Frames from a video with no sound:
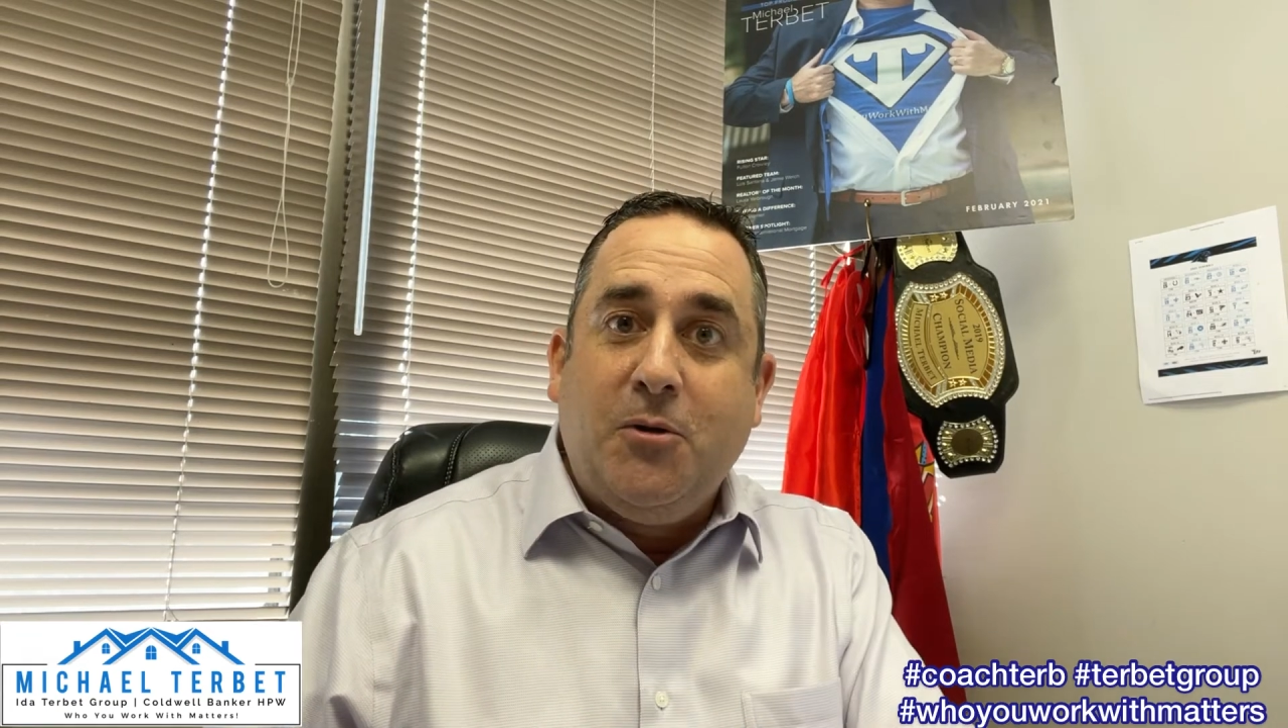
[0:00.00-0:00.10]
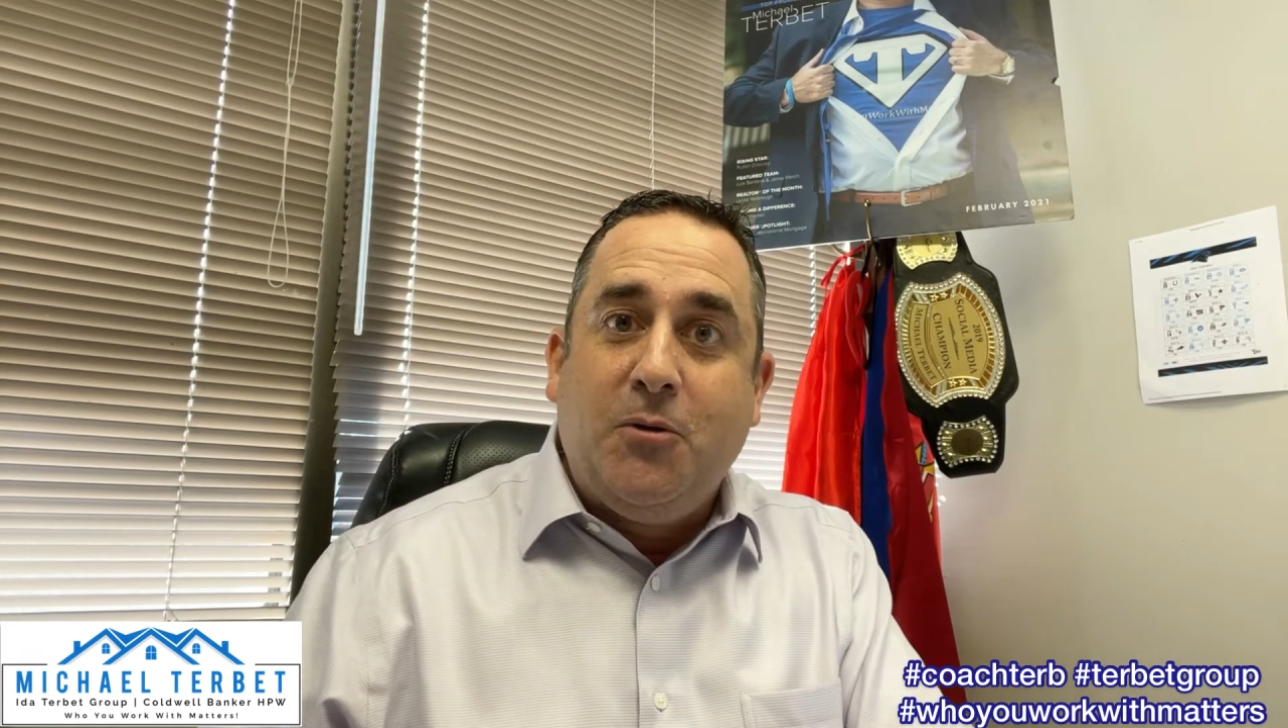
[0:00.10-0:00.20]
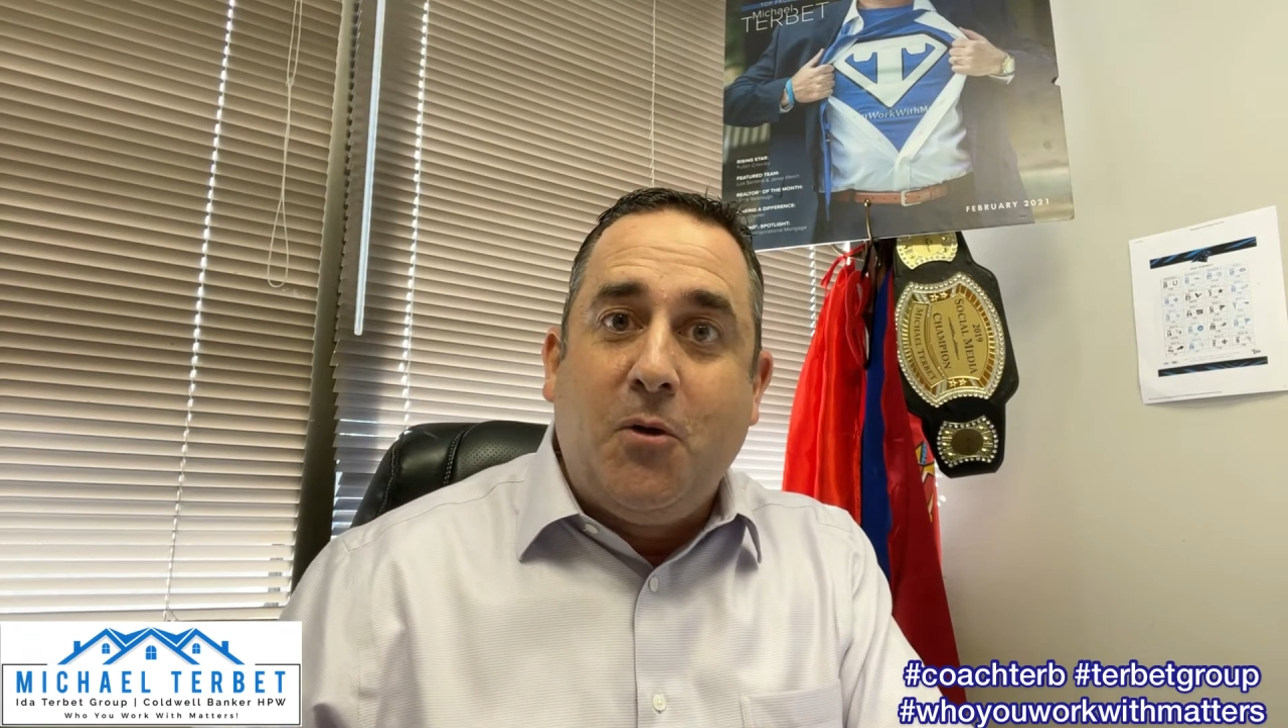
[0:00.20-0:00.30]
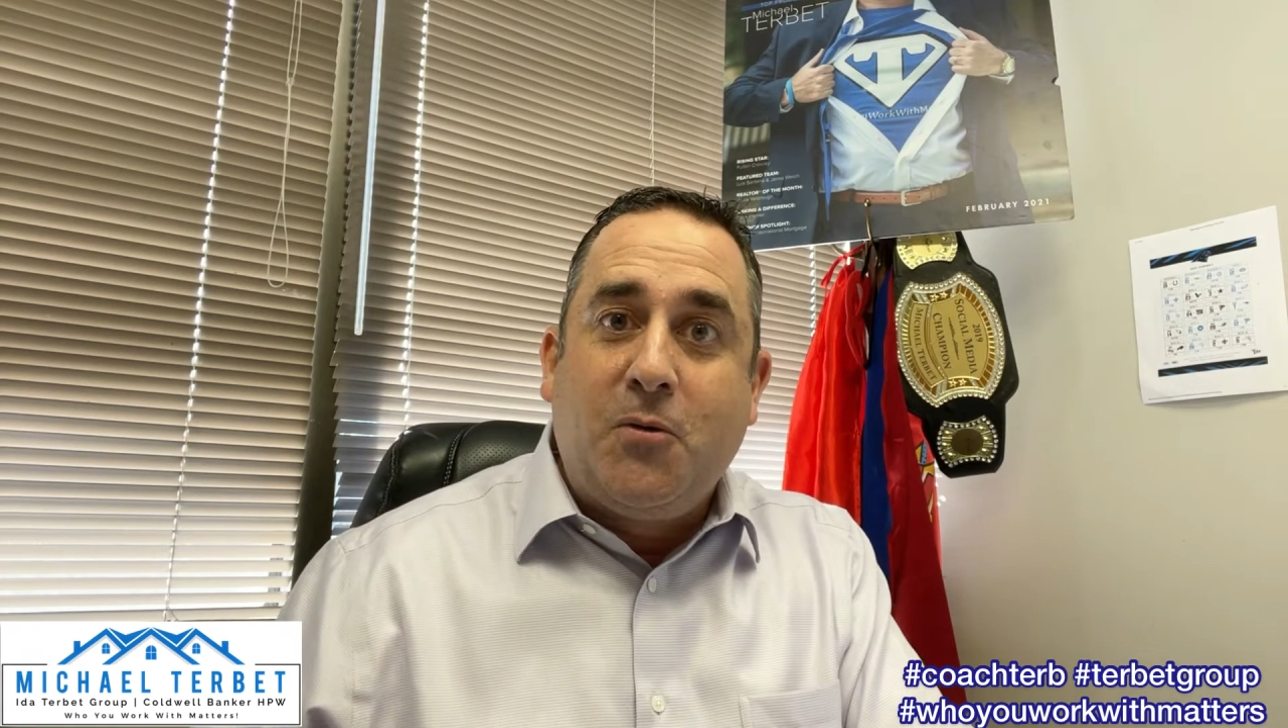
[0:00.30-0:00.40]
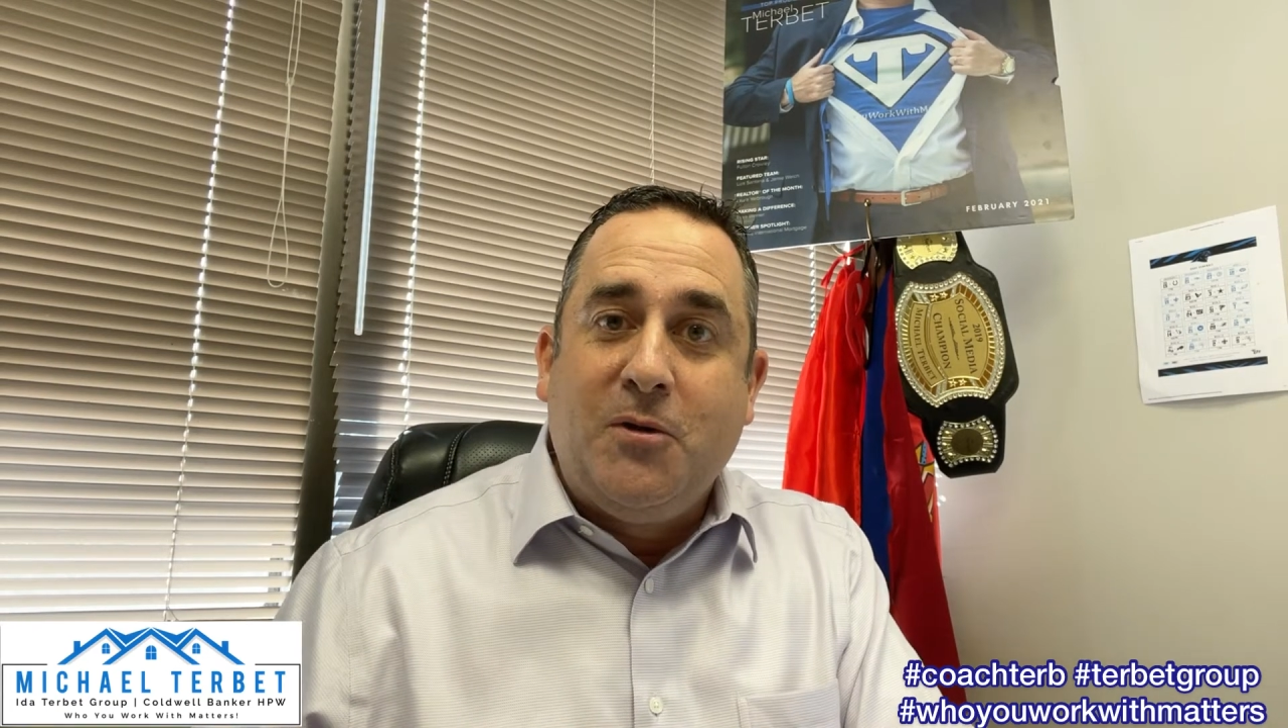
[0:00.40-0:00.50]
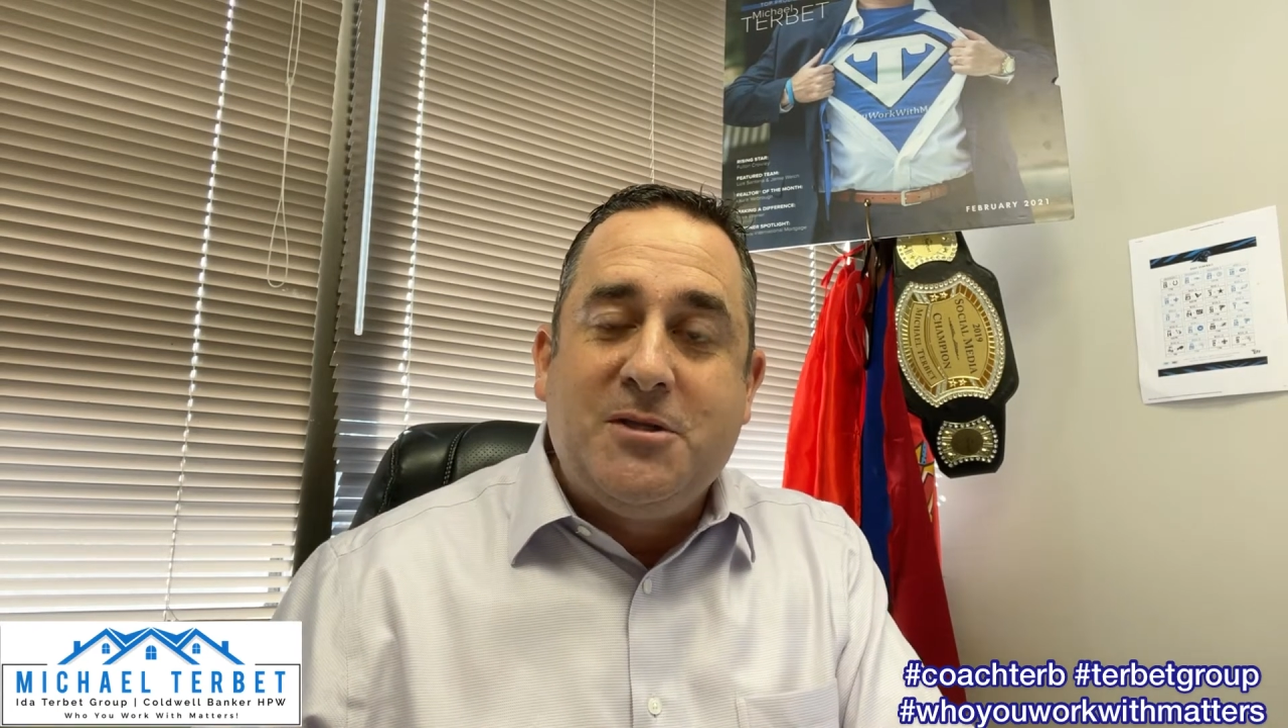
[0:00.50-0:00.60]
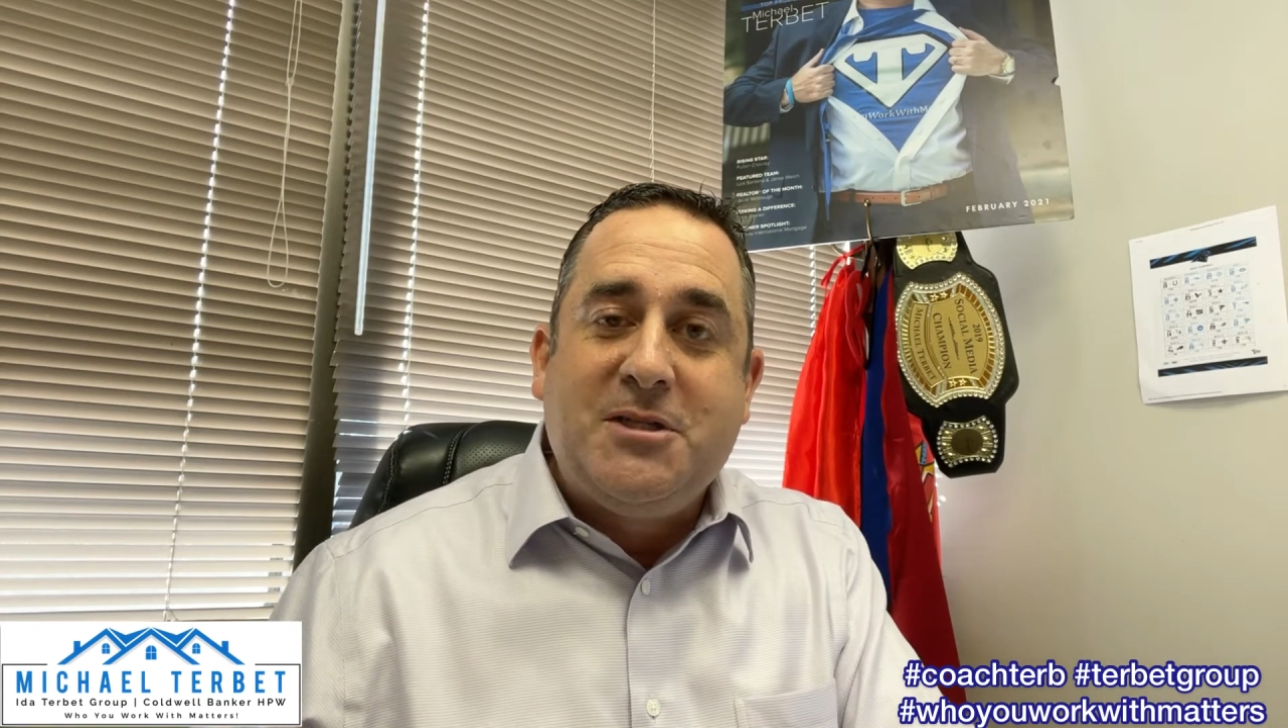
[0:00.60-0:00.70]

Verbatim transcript: your local real